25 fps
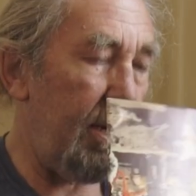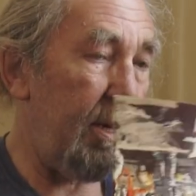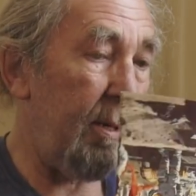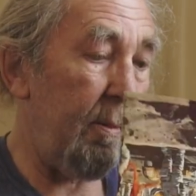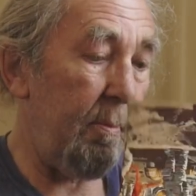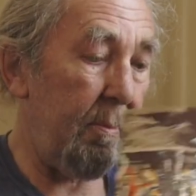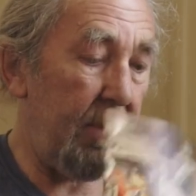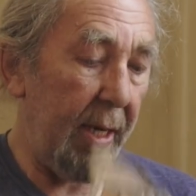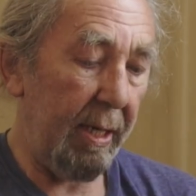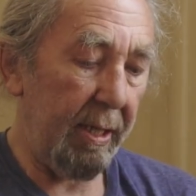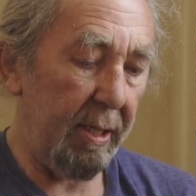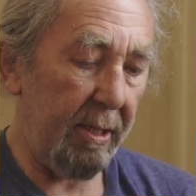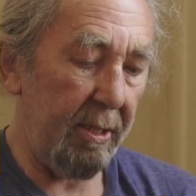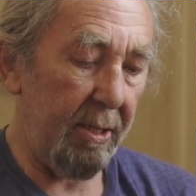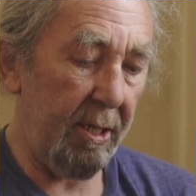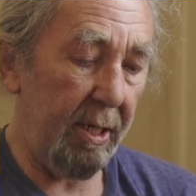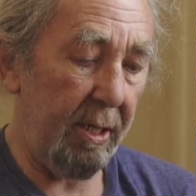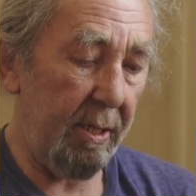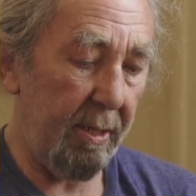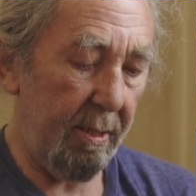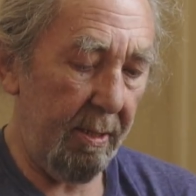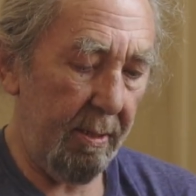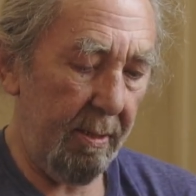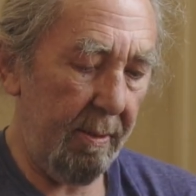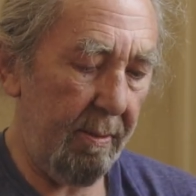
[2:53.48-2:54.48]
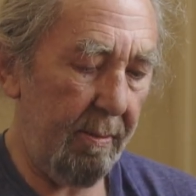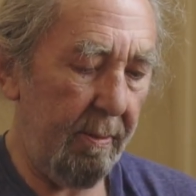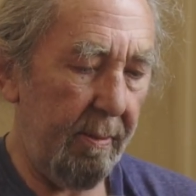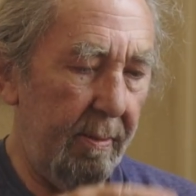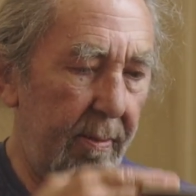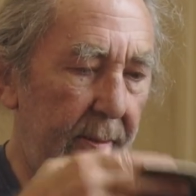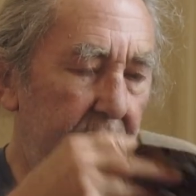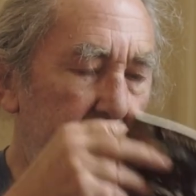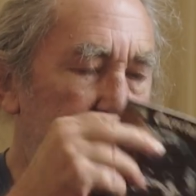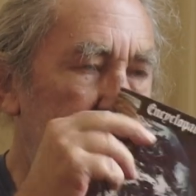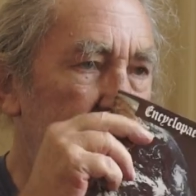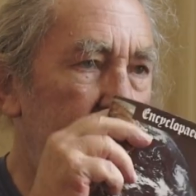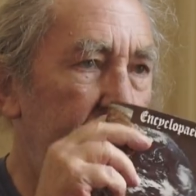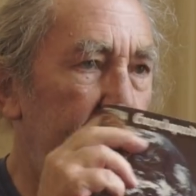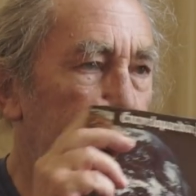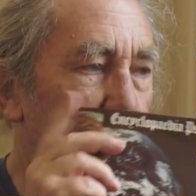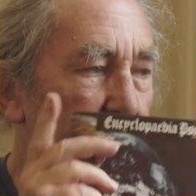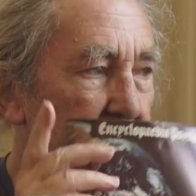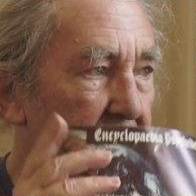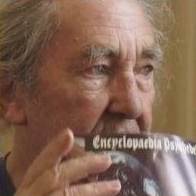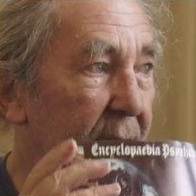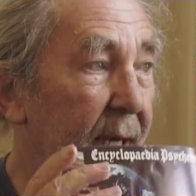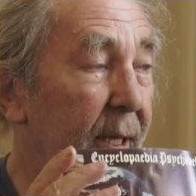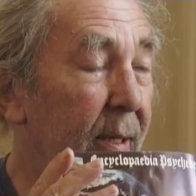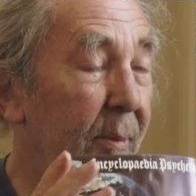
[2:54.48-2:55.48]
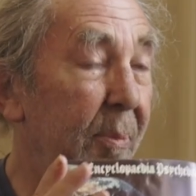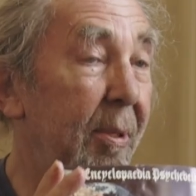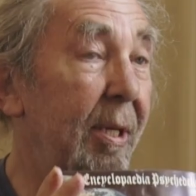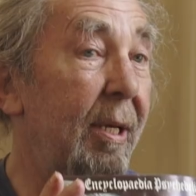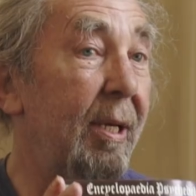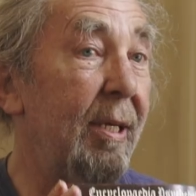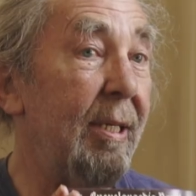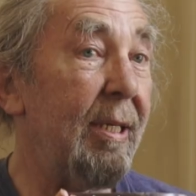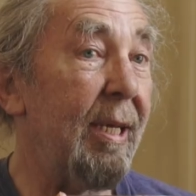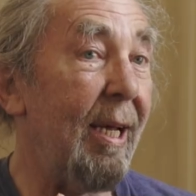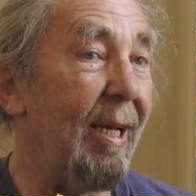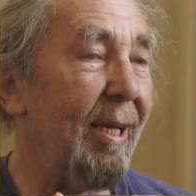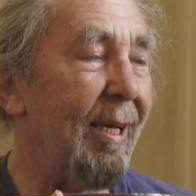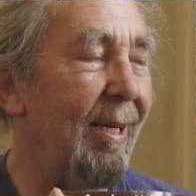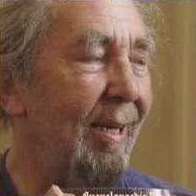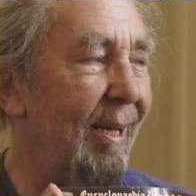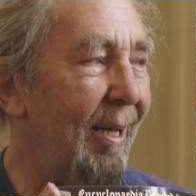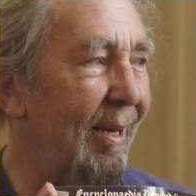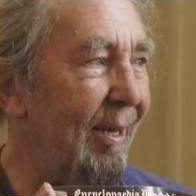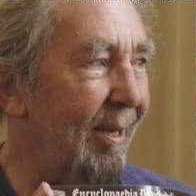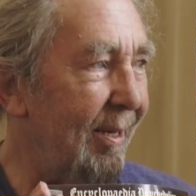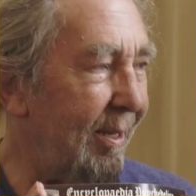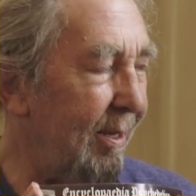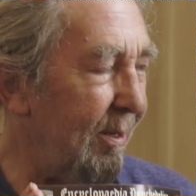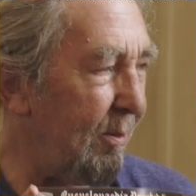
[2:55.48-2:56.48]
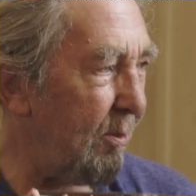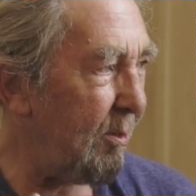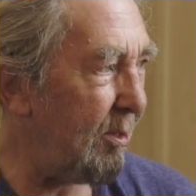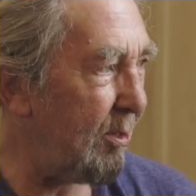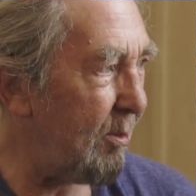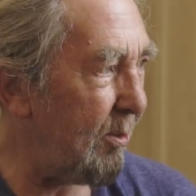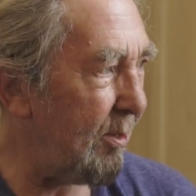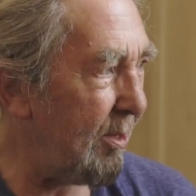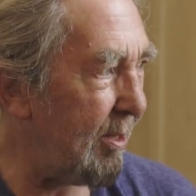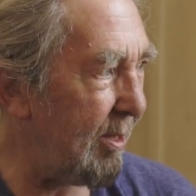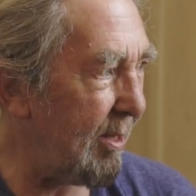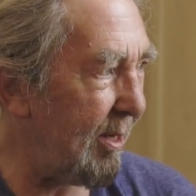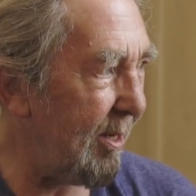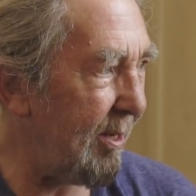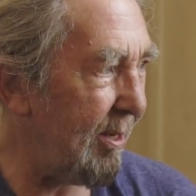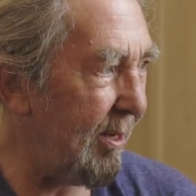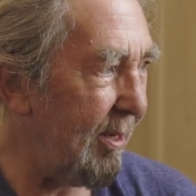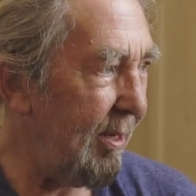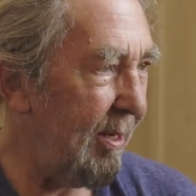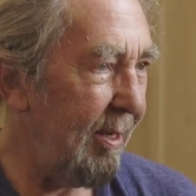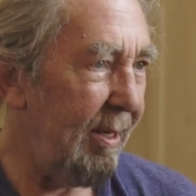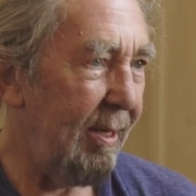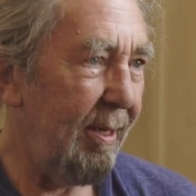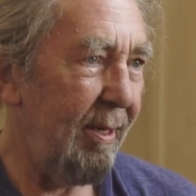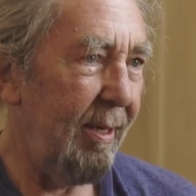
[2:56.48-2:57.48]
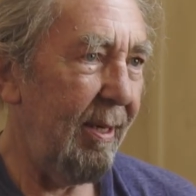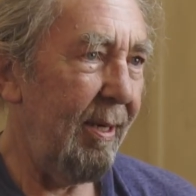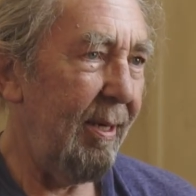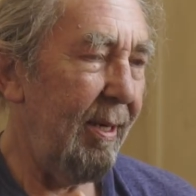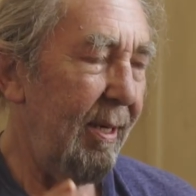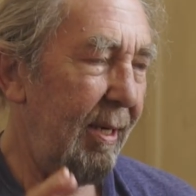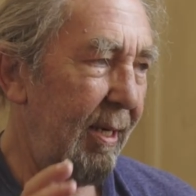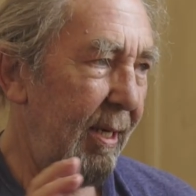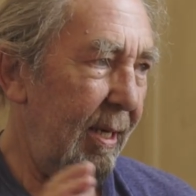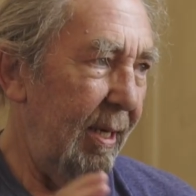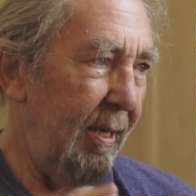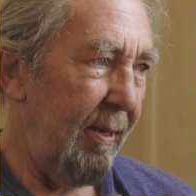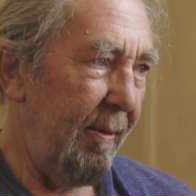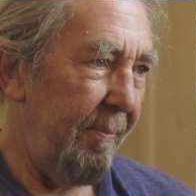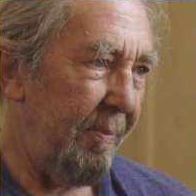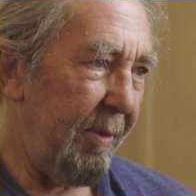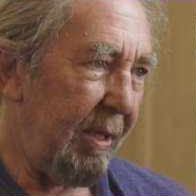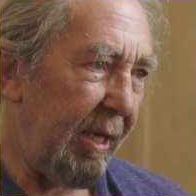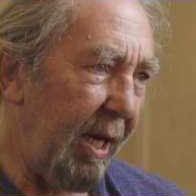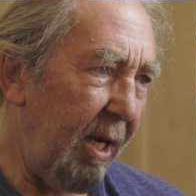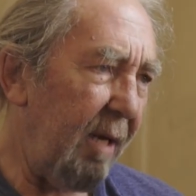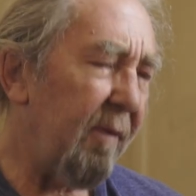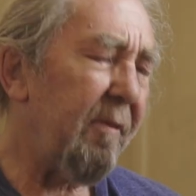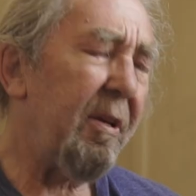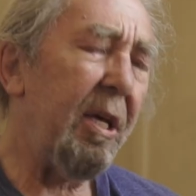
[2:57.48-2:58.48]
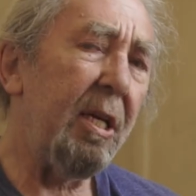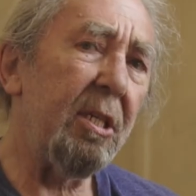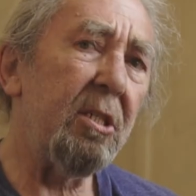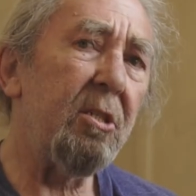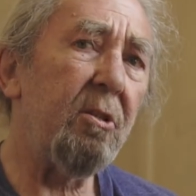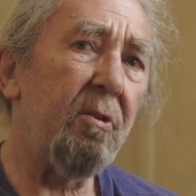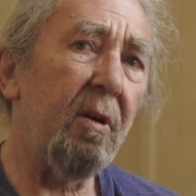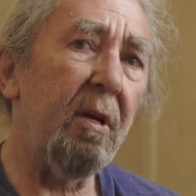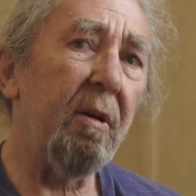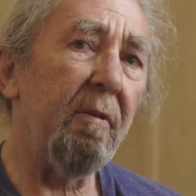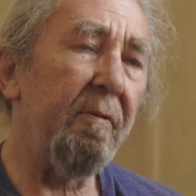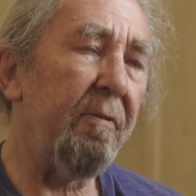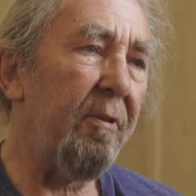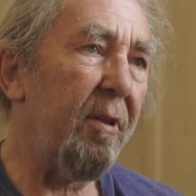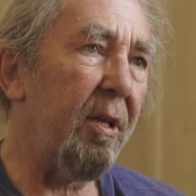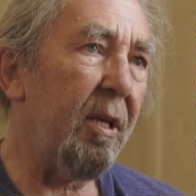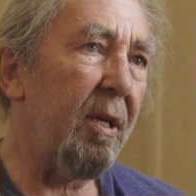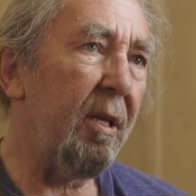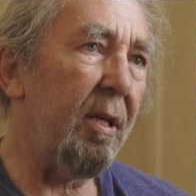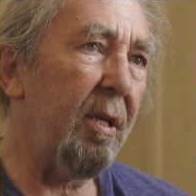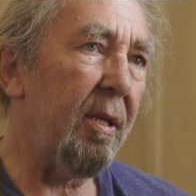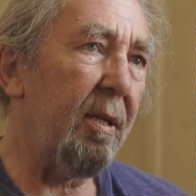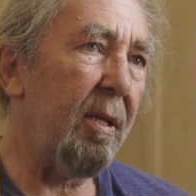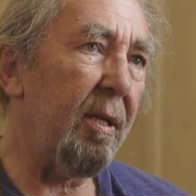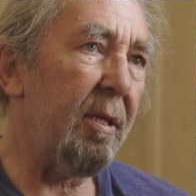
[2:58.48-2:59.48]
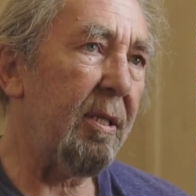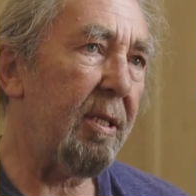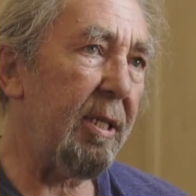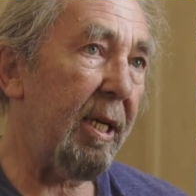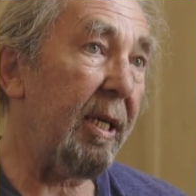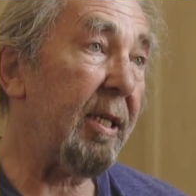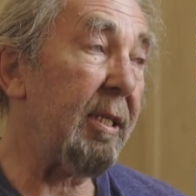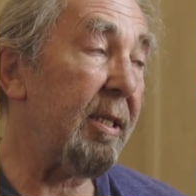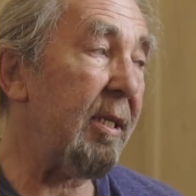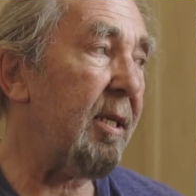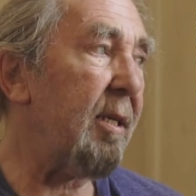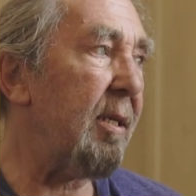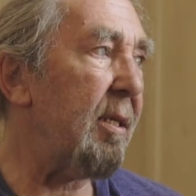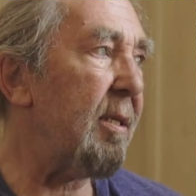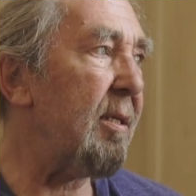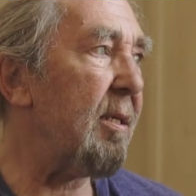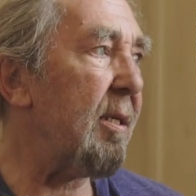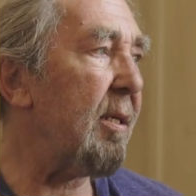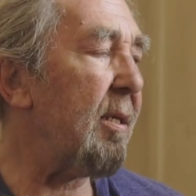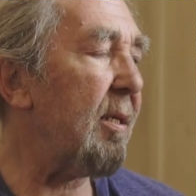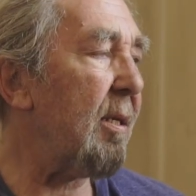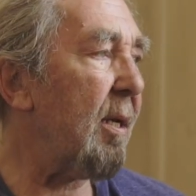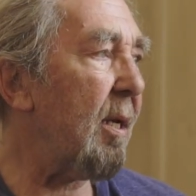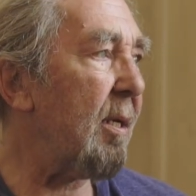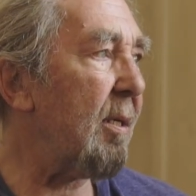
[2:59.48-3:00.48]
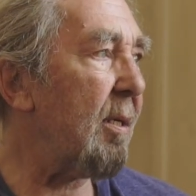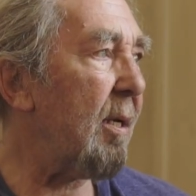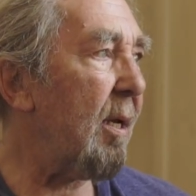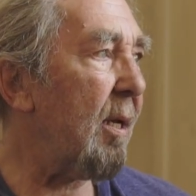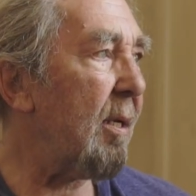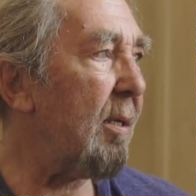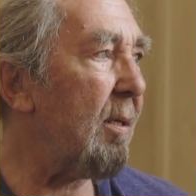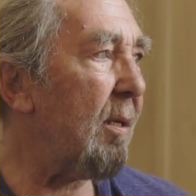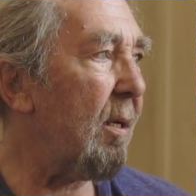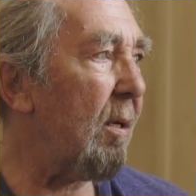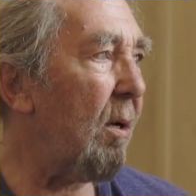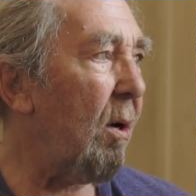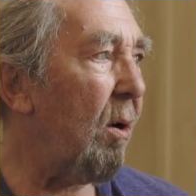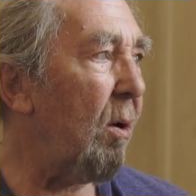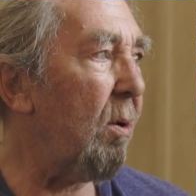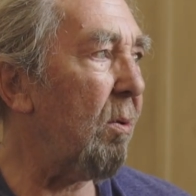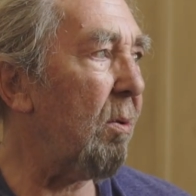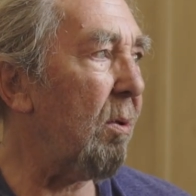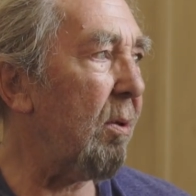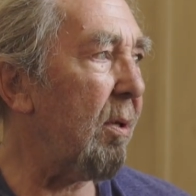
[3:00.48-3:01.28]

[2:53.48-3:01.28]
magazine, Encyclopedia Psychedelica, which was kind of history of the 60s and all